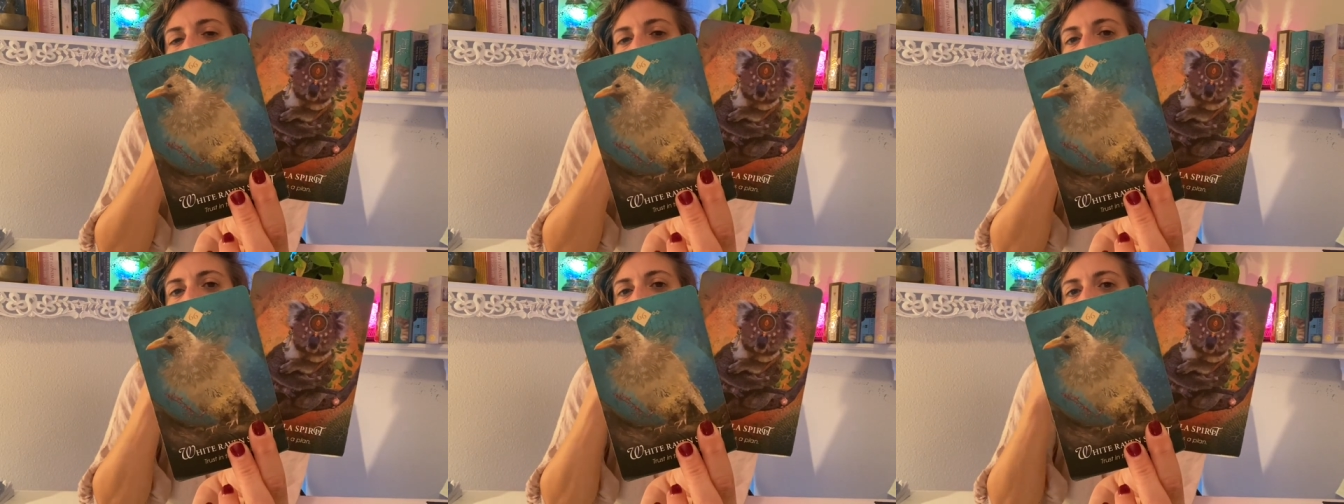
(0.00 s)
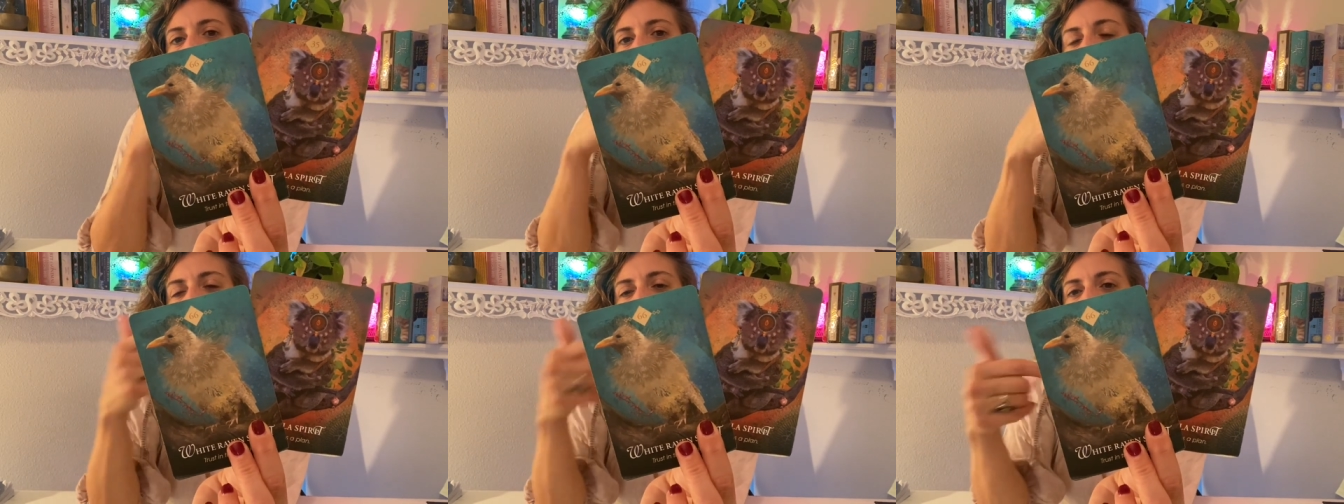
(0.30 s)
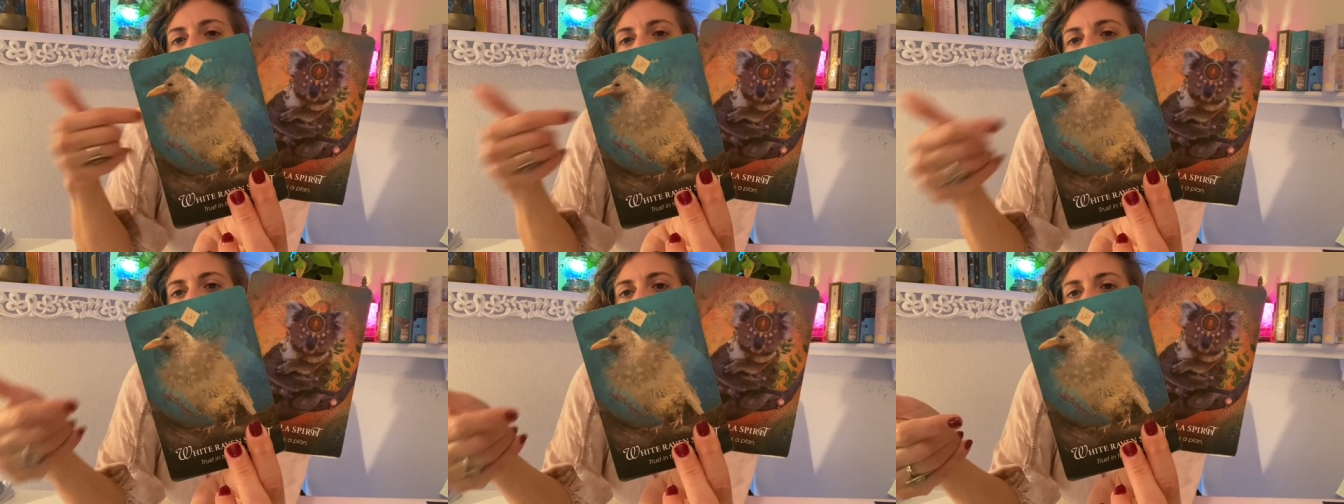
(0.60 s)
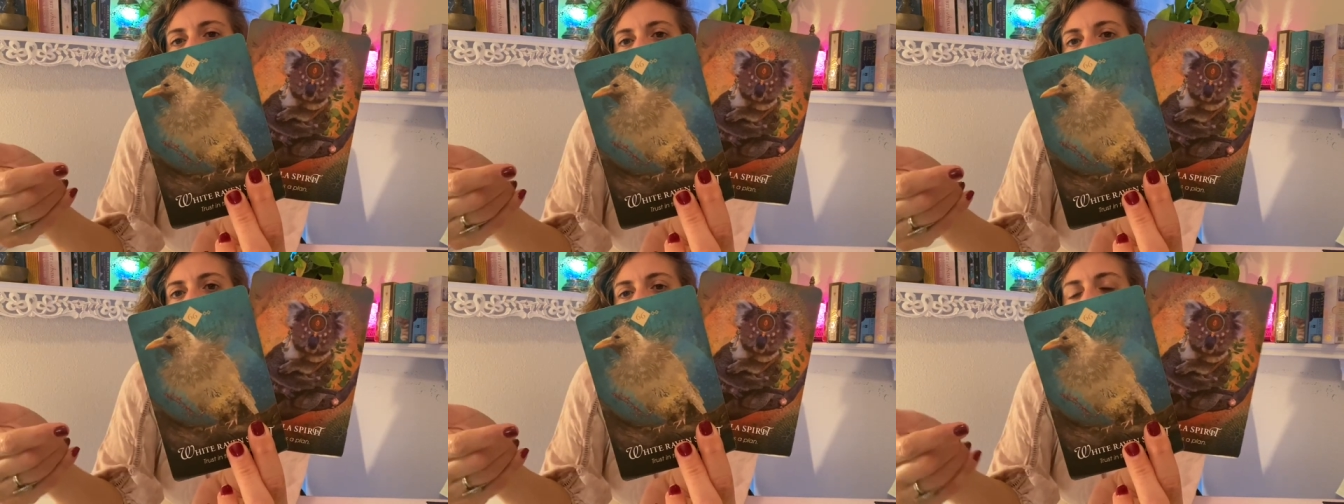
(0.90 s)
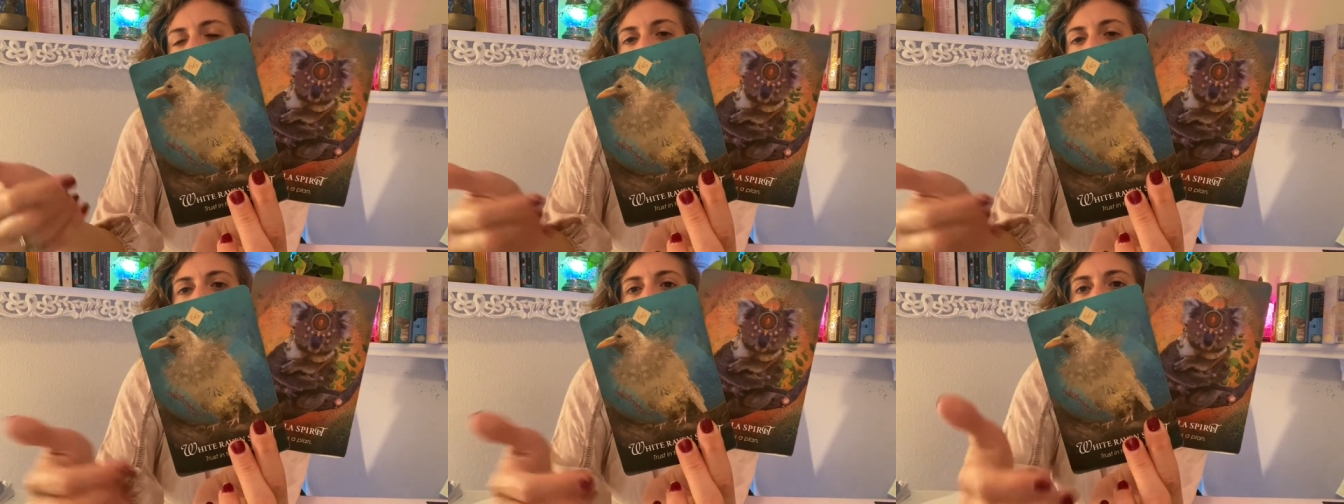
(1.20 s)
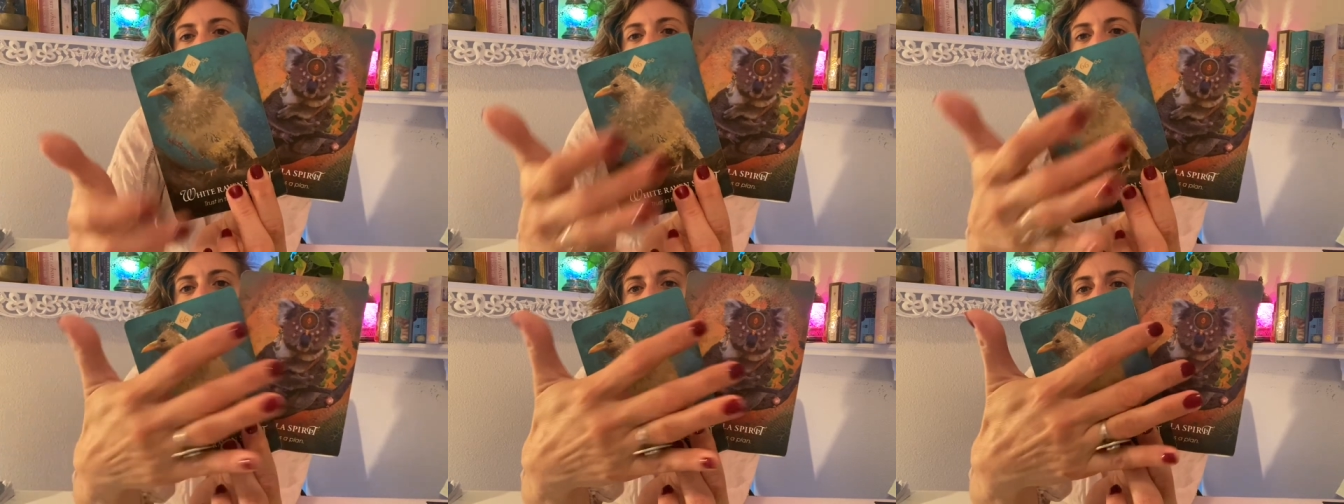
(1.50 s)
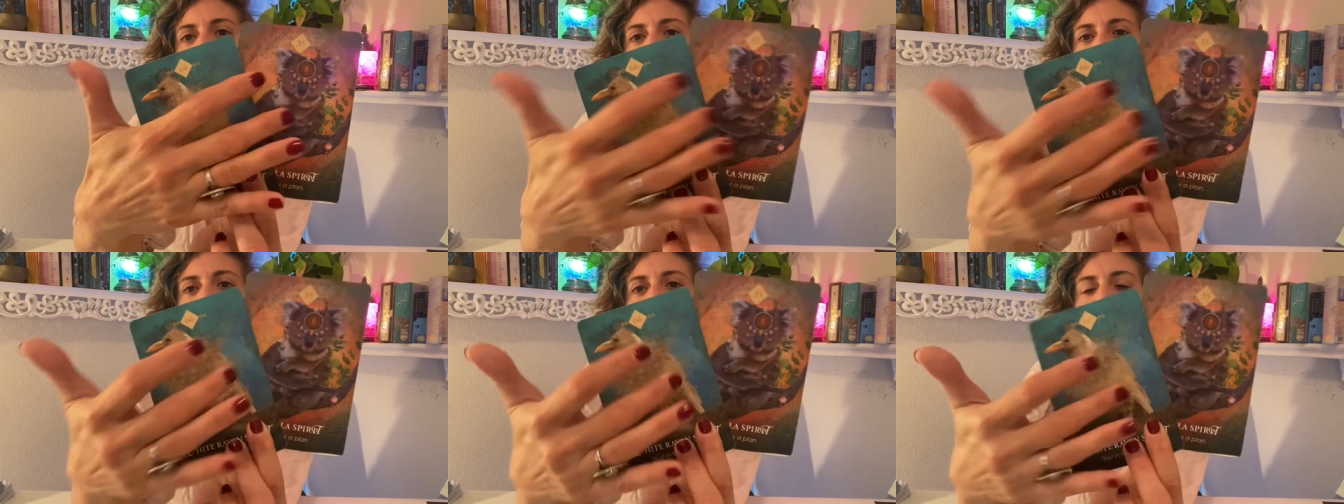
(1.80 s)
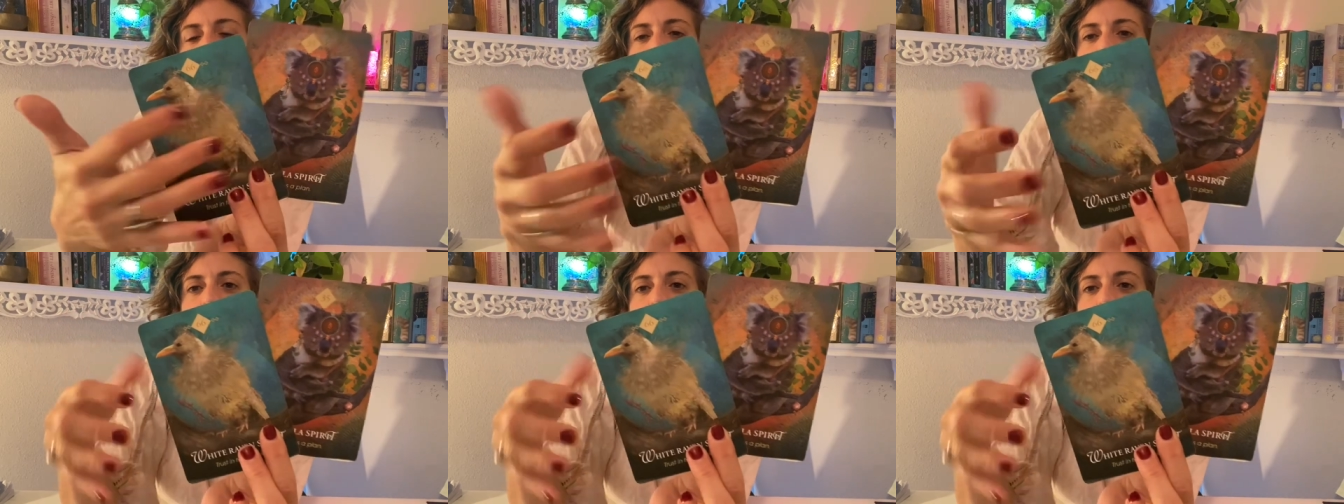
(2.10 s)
This is divine timing, and it, it tells you